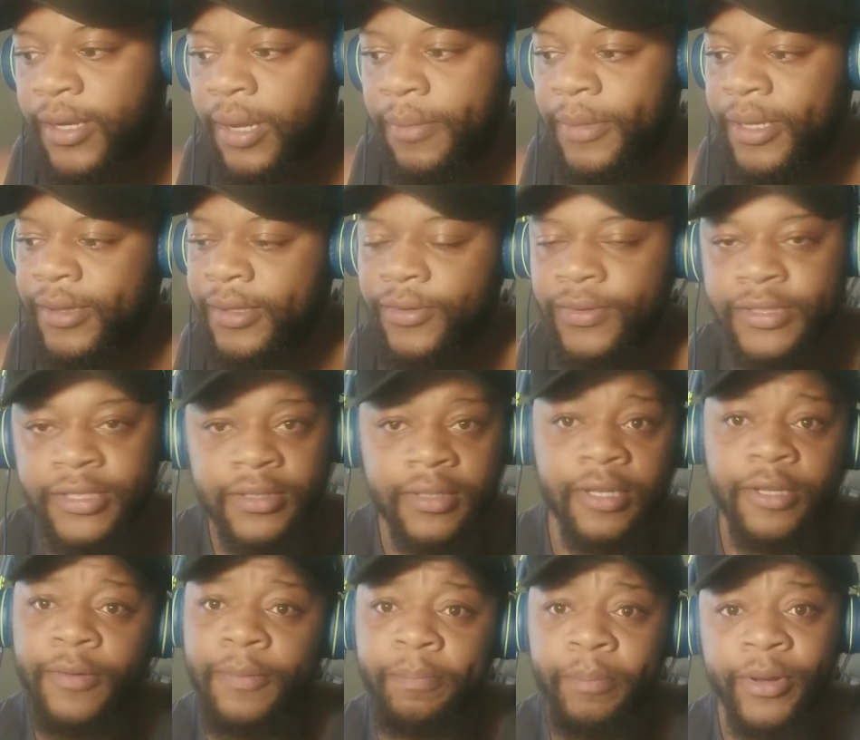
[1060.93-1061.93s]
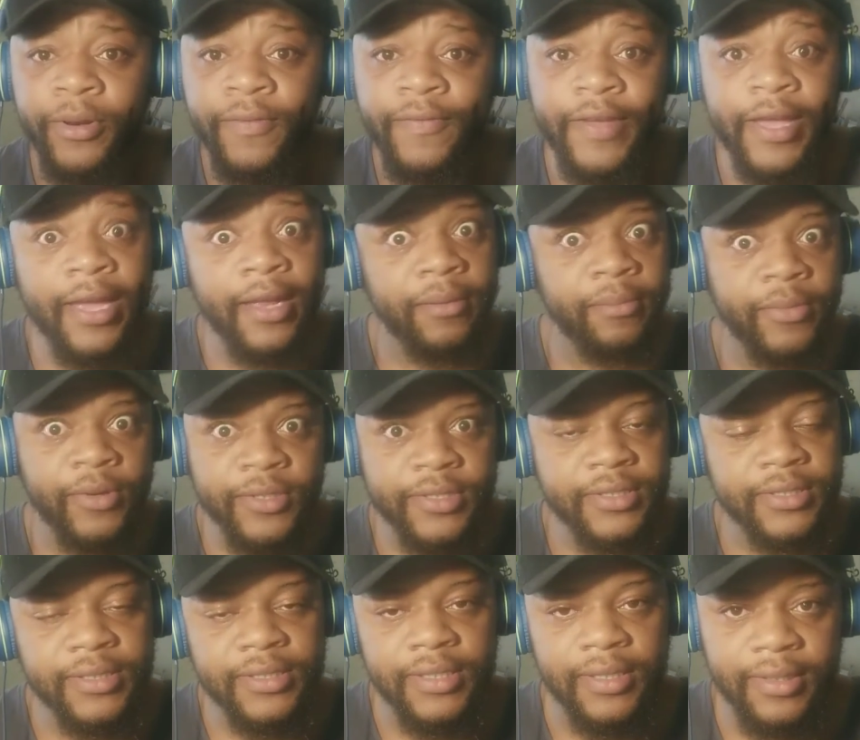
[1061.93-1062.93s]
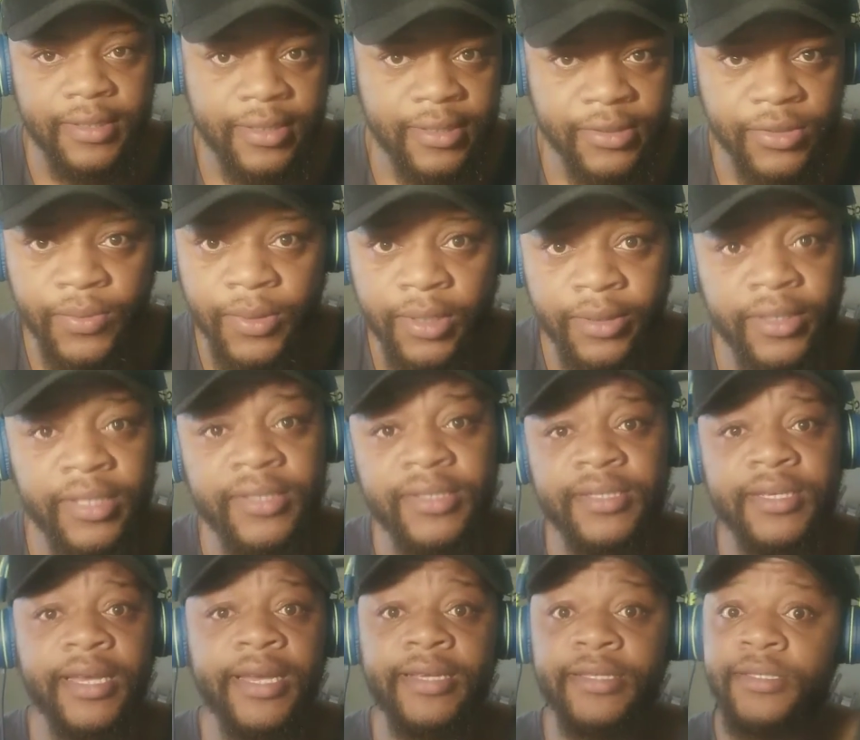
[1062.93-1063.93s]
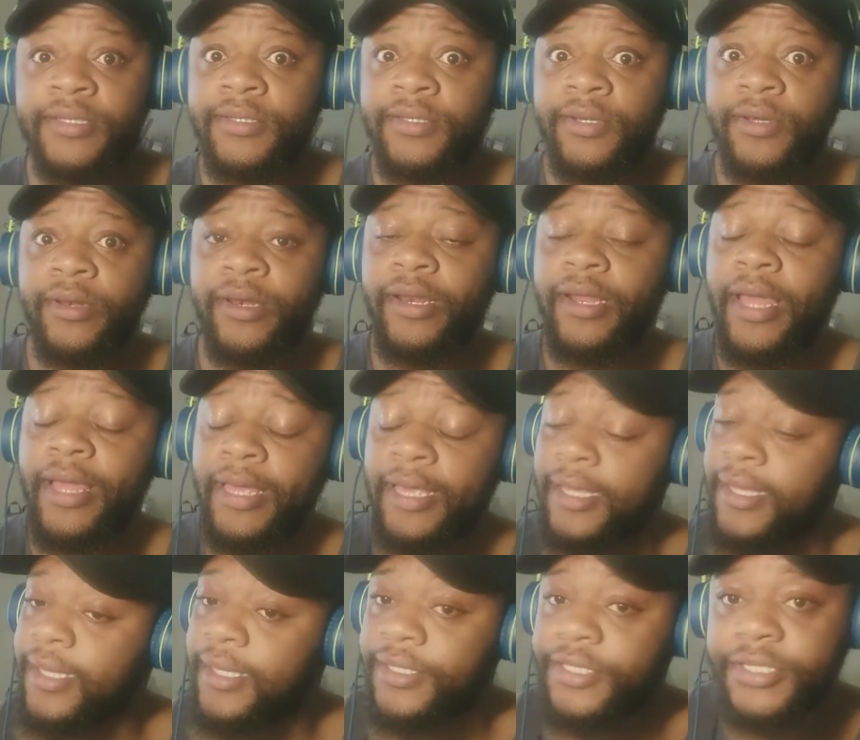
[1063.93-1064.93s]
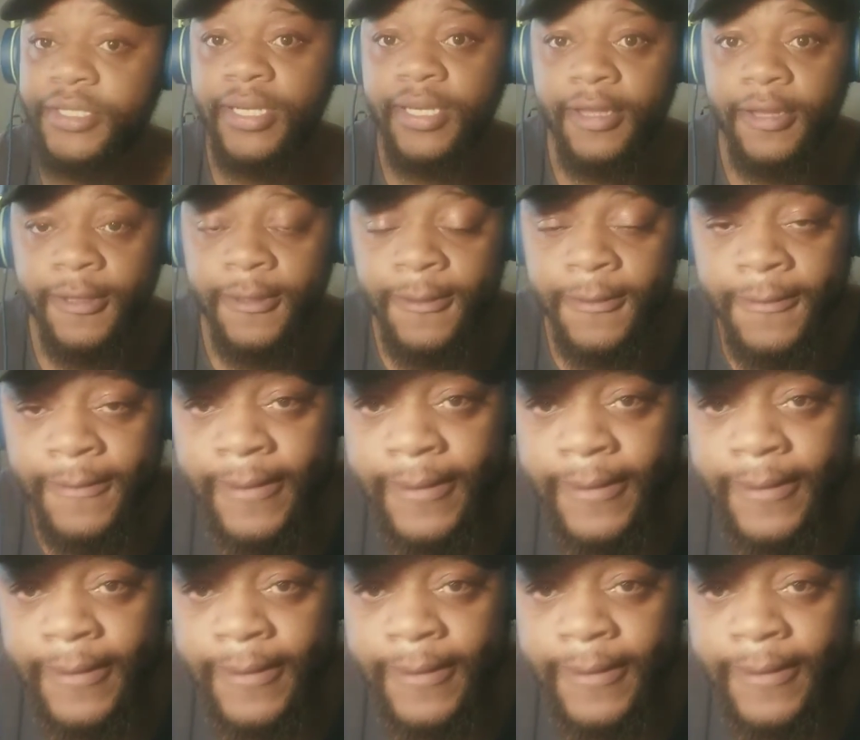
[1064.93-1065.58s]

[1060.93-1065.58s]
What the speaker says: I mean, there was a little bit of animosity there as well. These guys do not like each other.